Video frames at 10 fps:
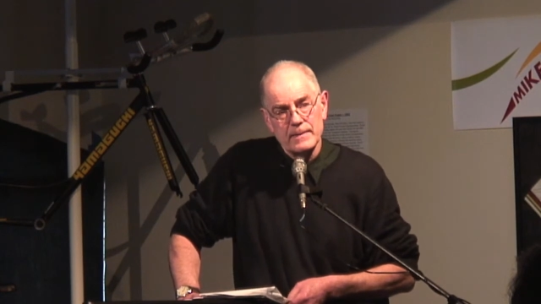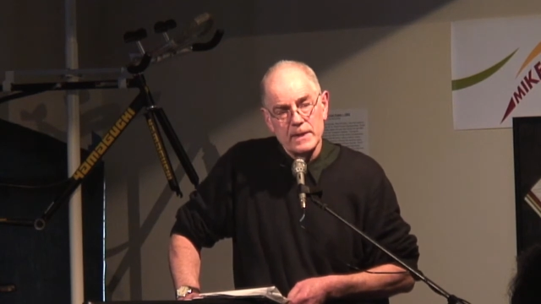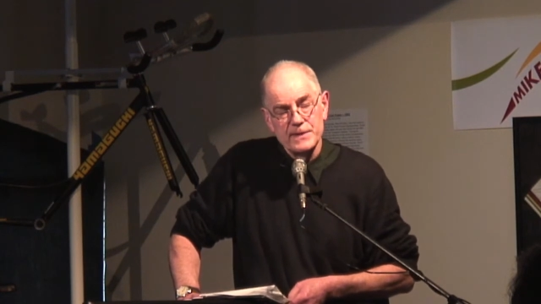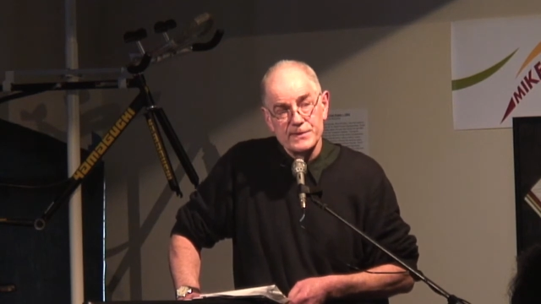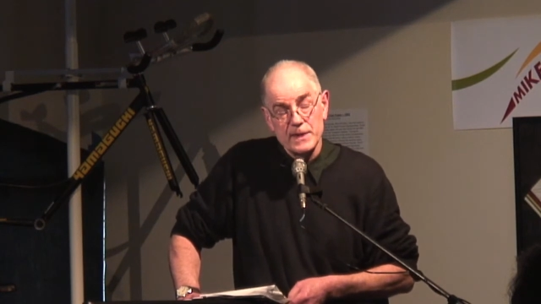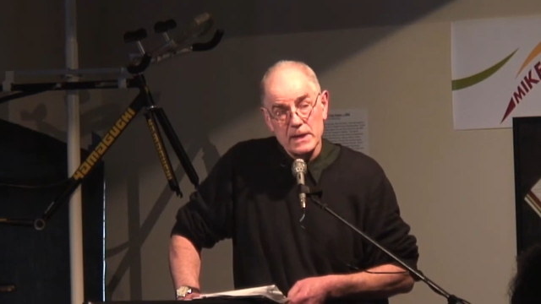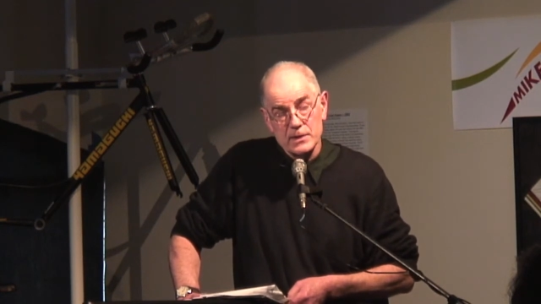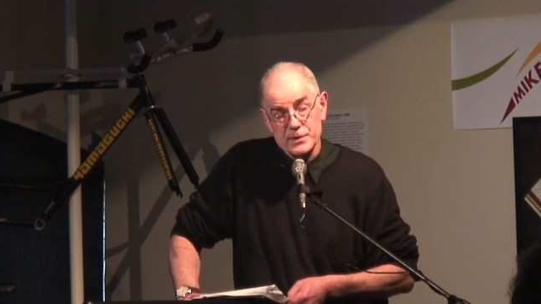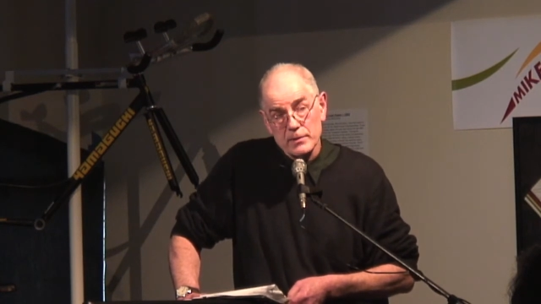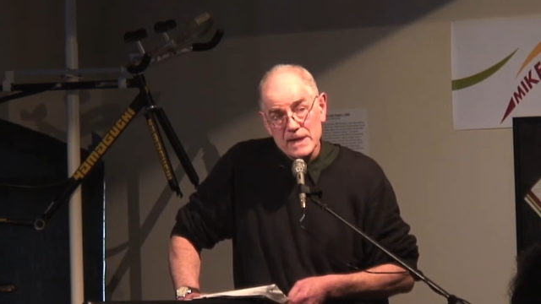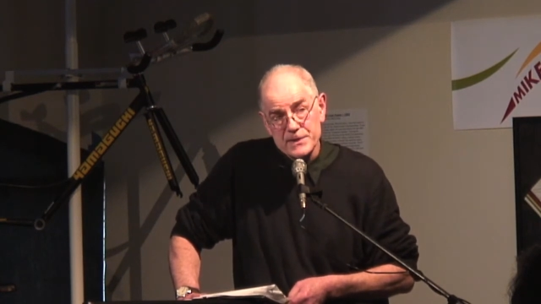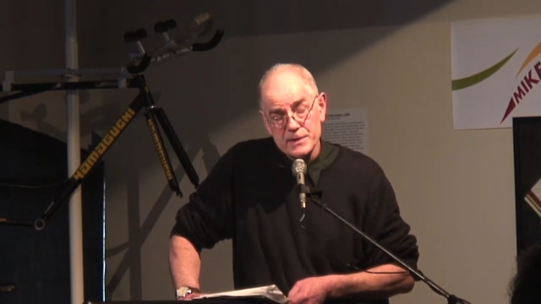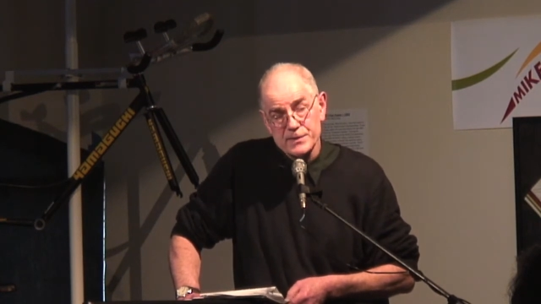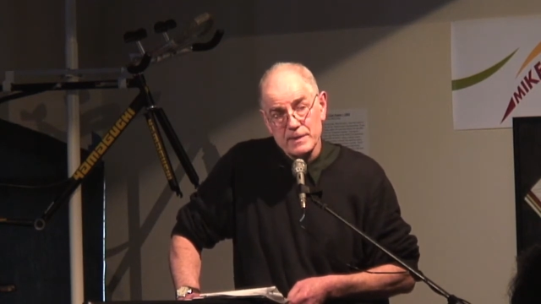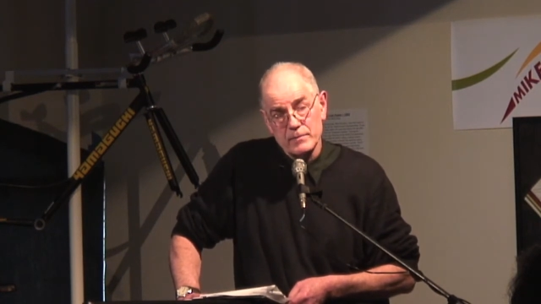his dates are
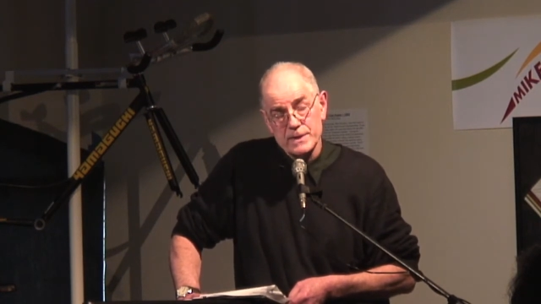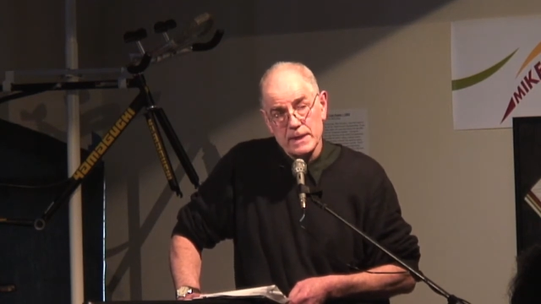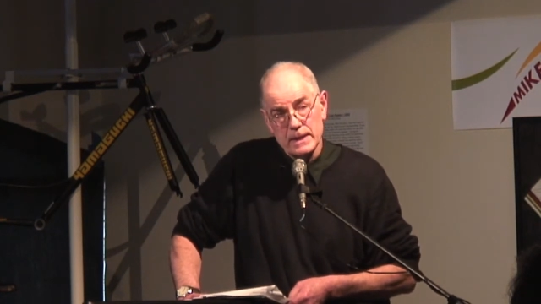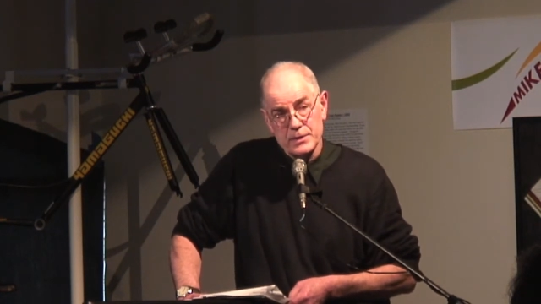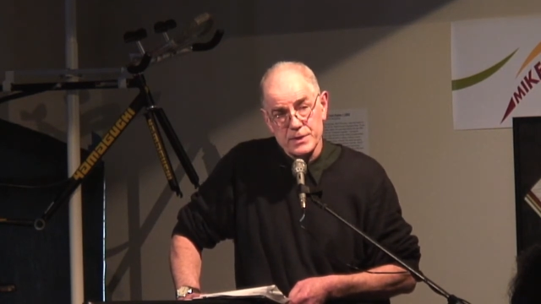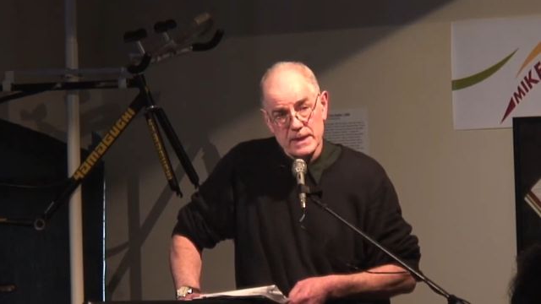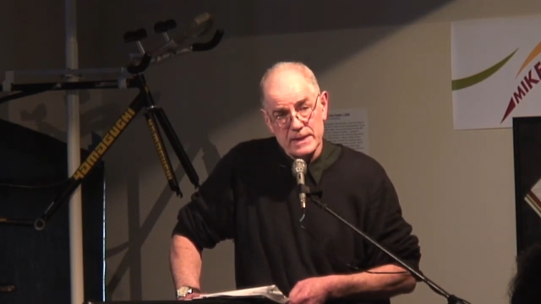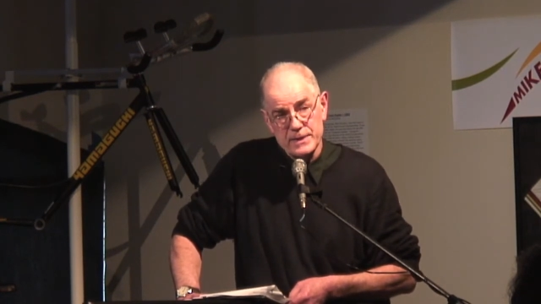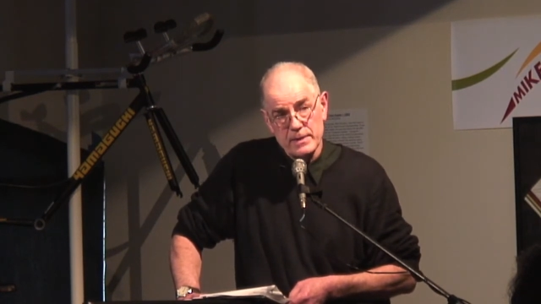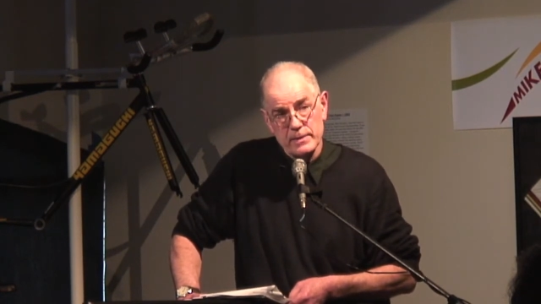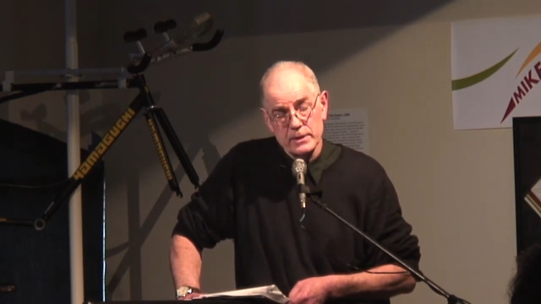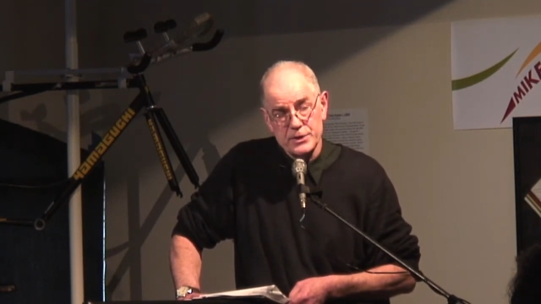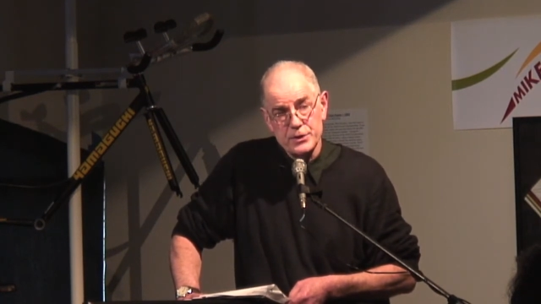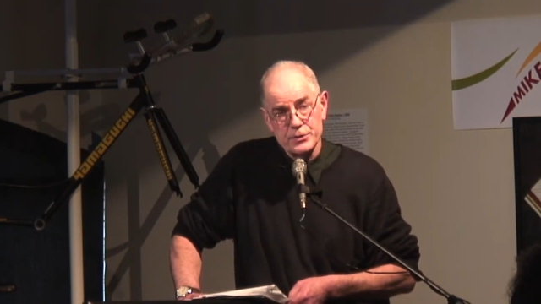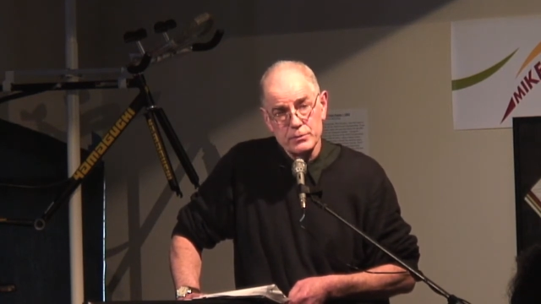1878 to
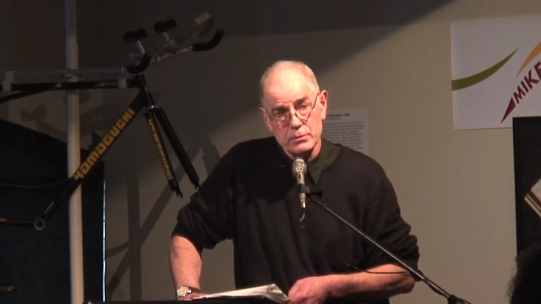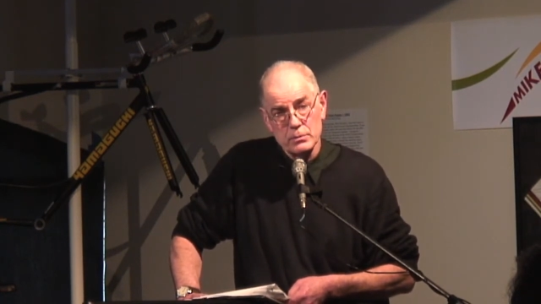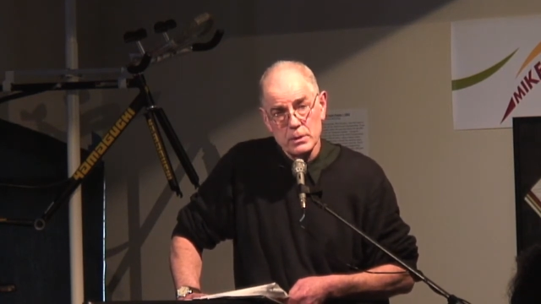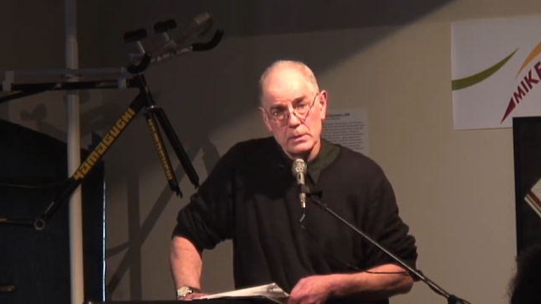1932.